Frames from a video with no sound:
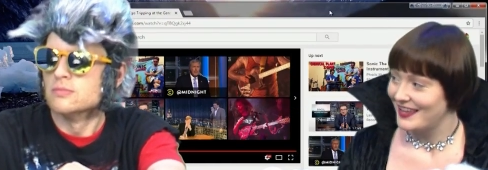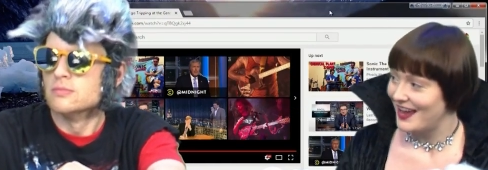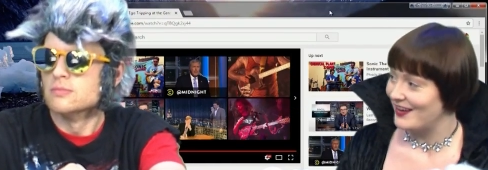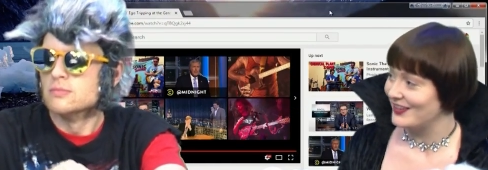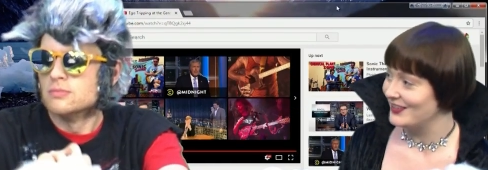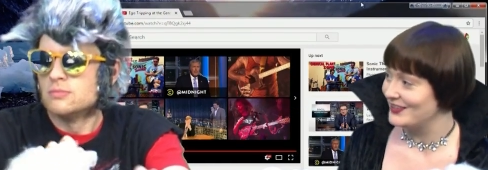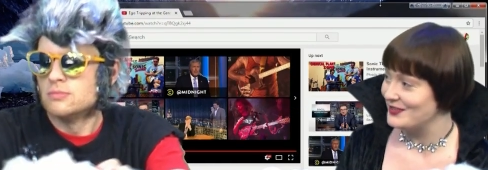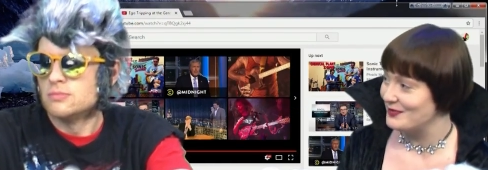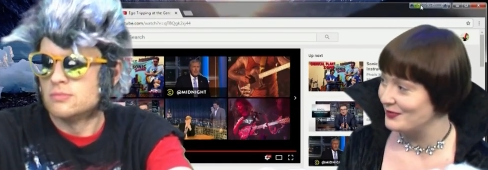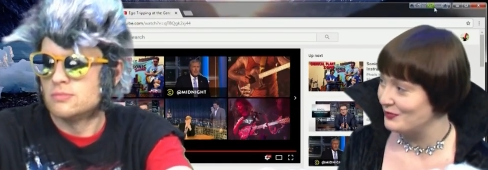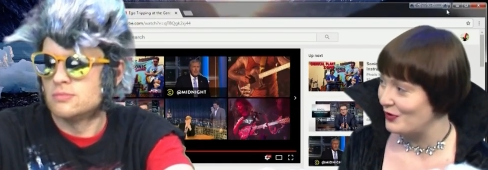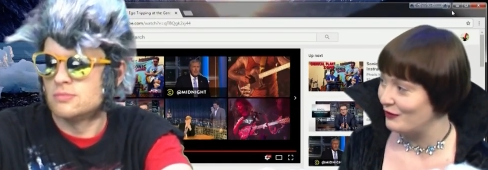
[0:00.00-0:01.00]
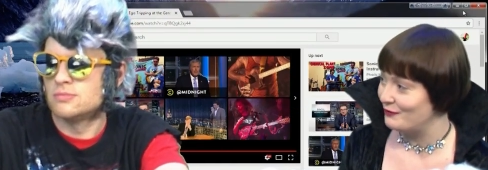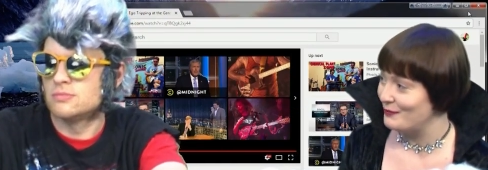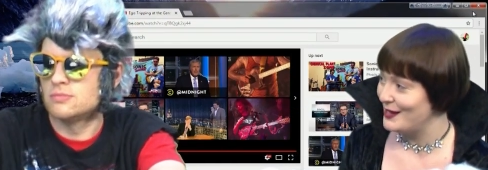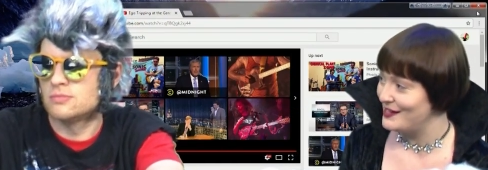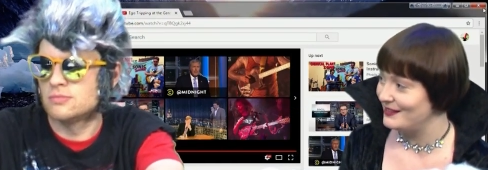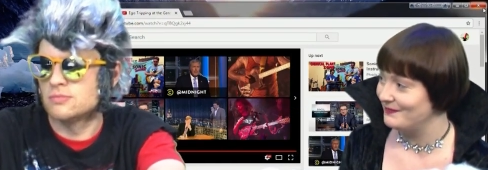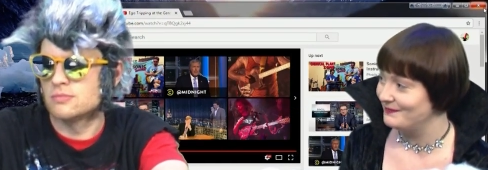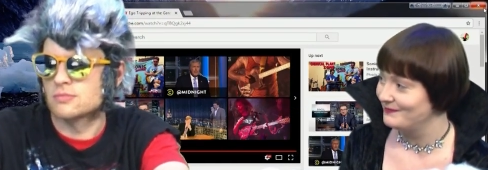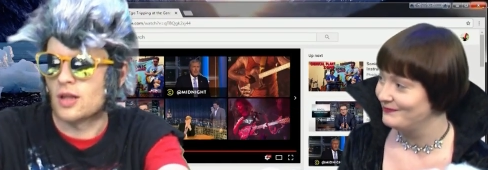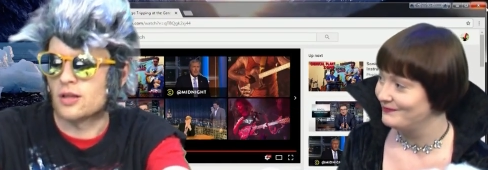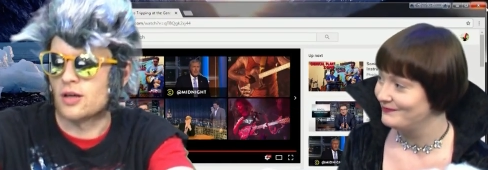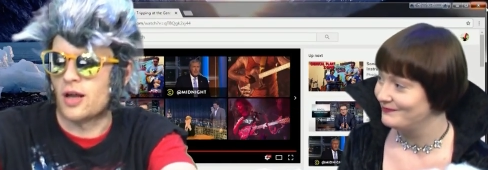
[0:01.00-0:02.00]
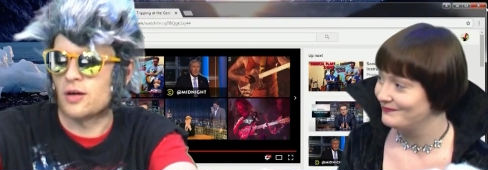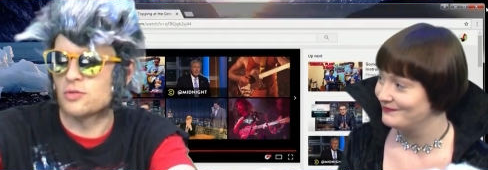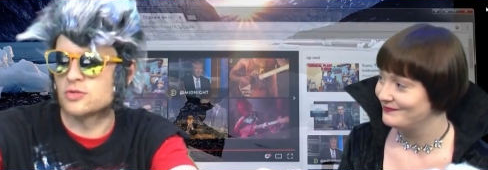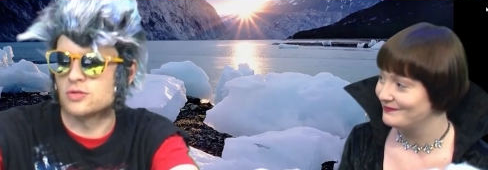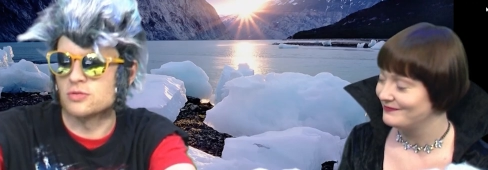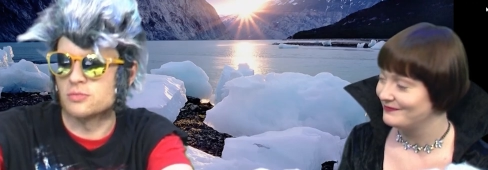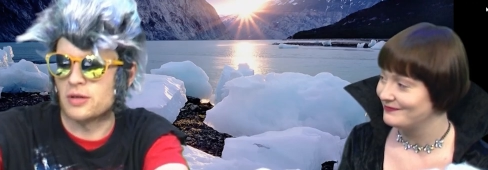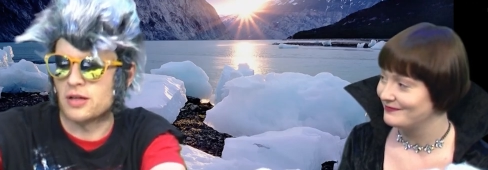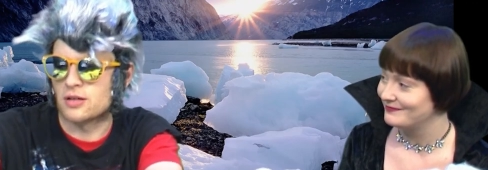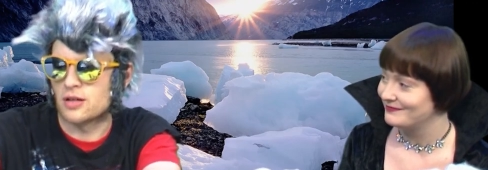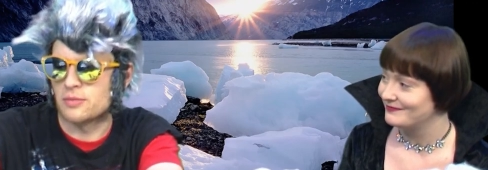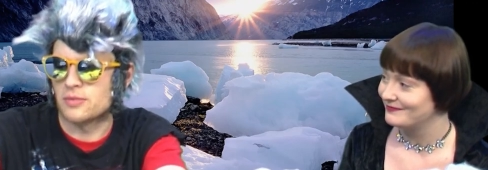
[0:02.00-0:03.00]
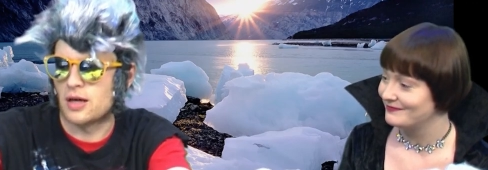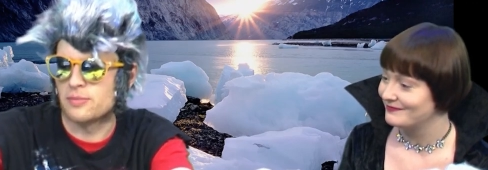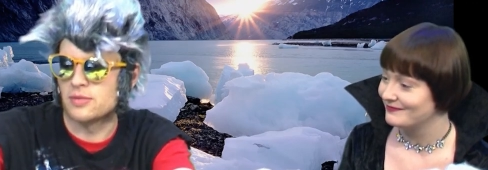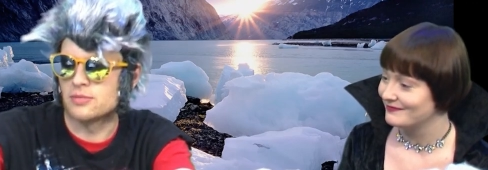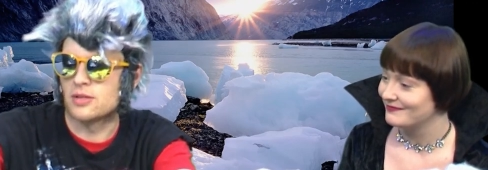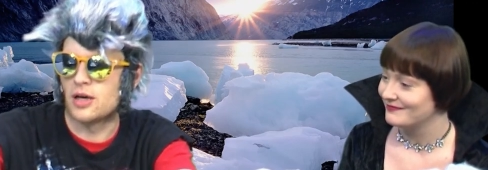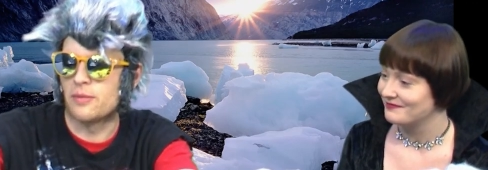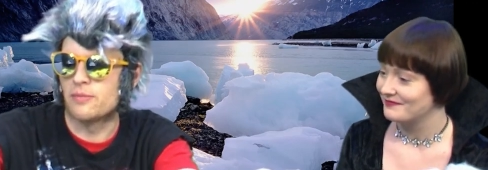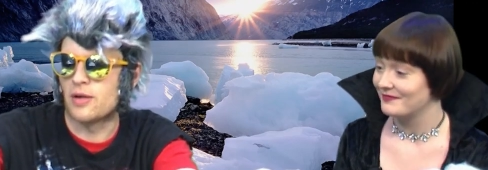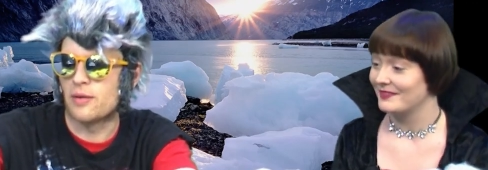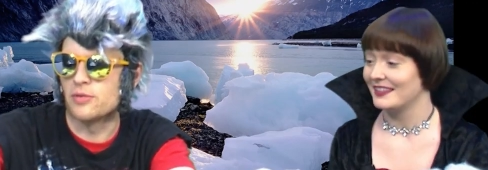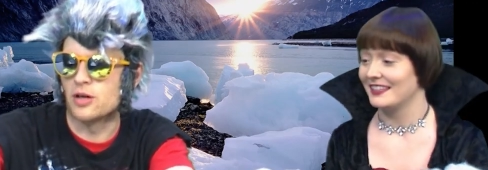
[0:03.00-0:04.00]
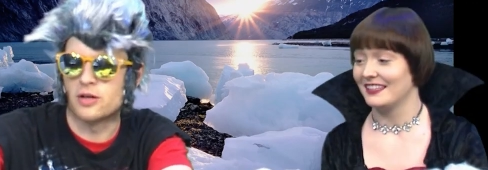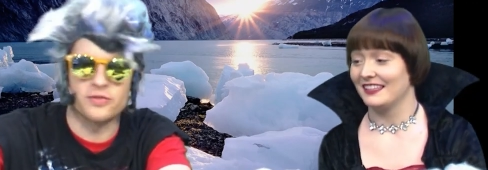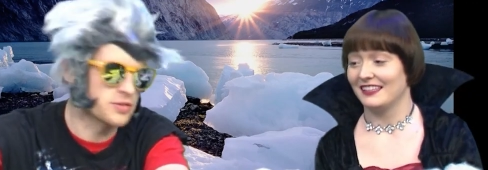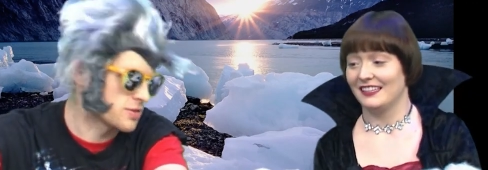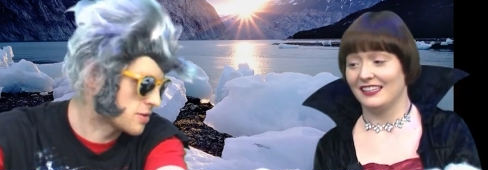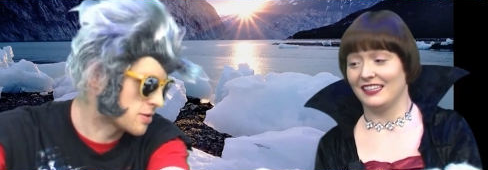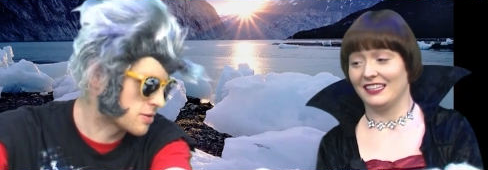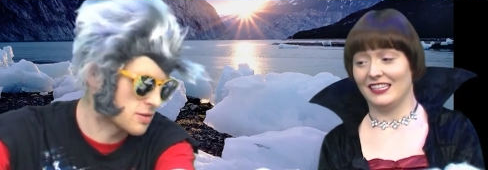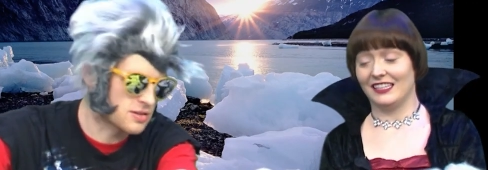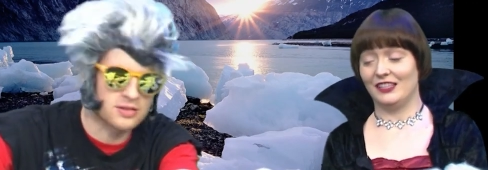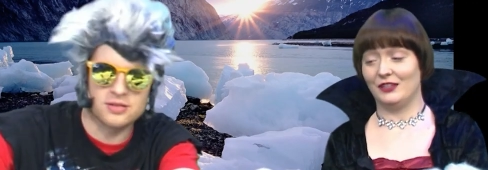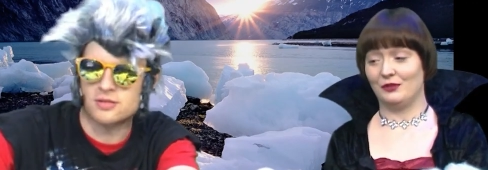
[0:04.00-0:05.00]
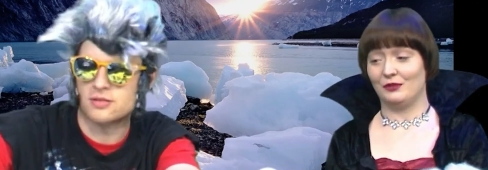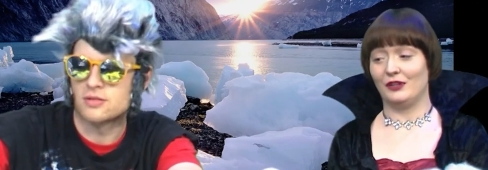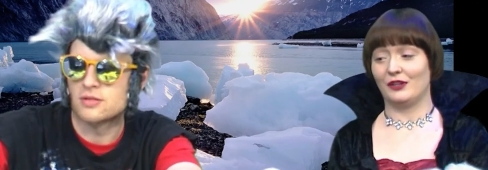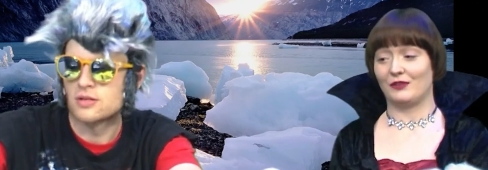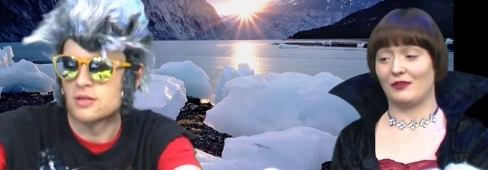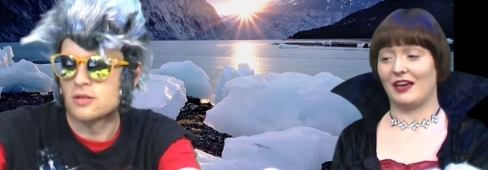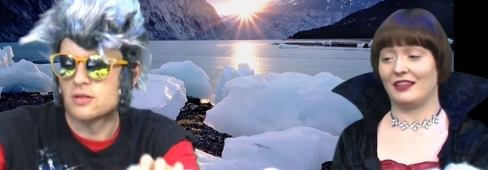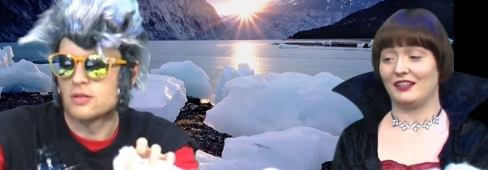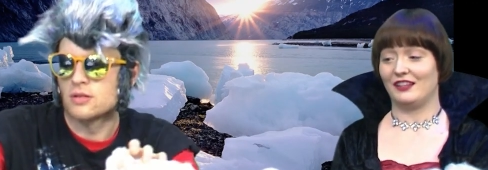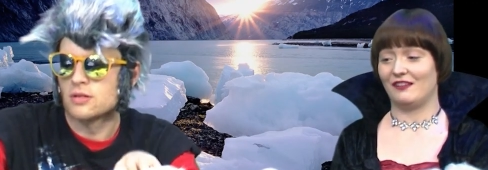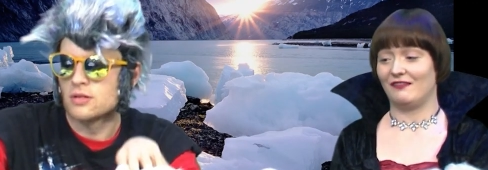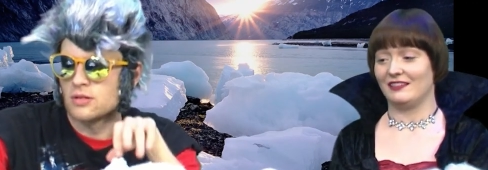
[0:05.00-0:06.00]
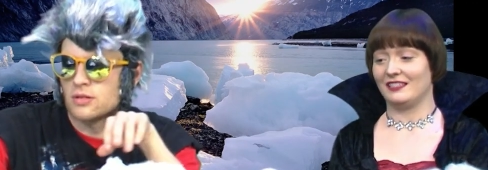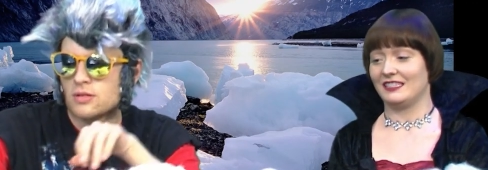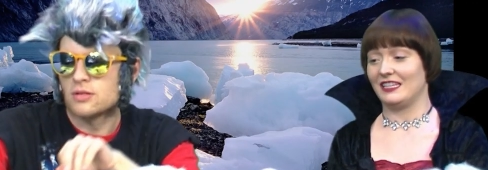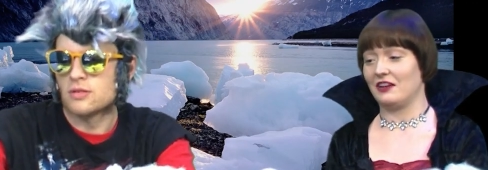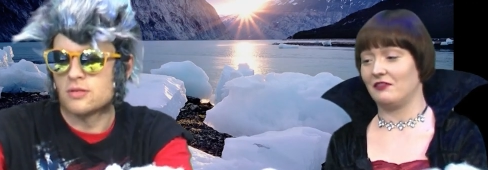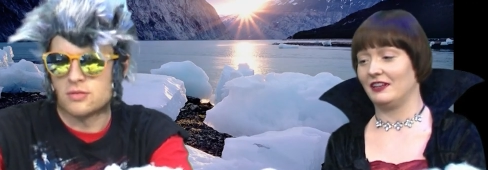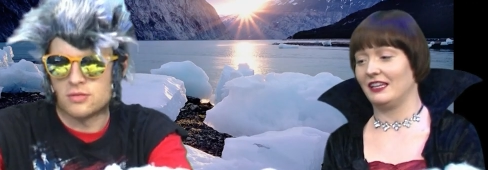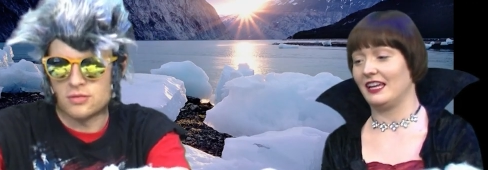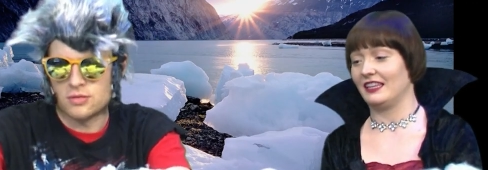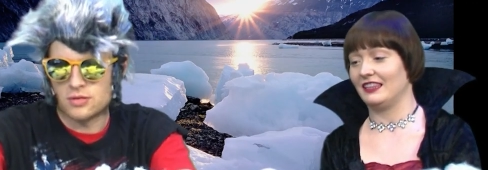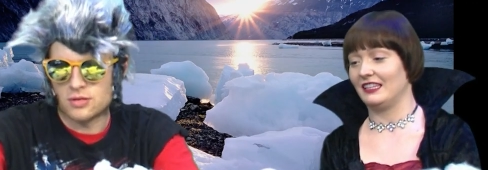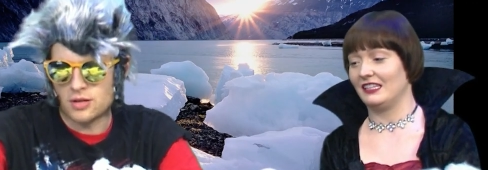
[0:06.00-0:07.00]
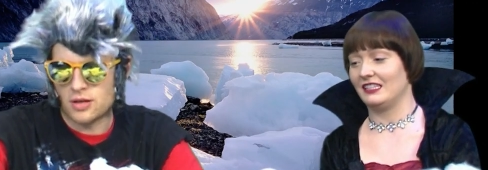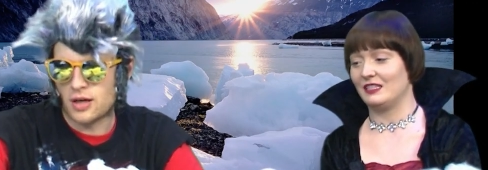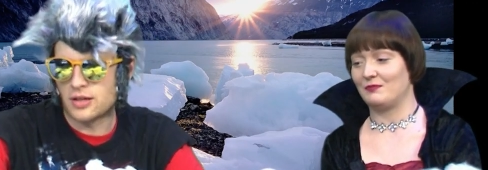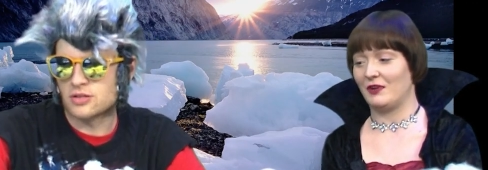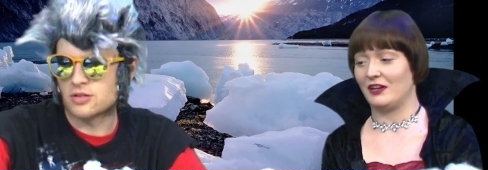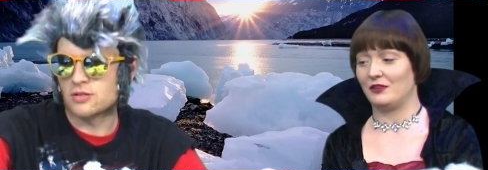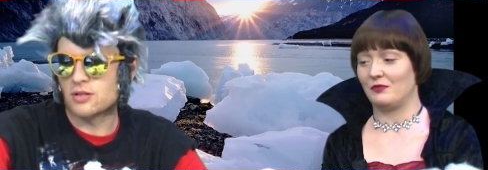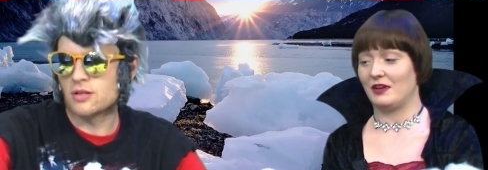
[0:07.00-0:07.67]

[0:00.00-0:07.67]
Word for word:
Speaker 1: How you doing, Wolfman?
Speaker 2: I thought I was doing better. I'm I'm I'm, I'm nervous. It's, it's...
Speaker 1: You look rather nervous tearing at the spider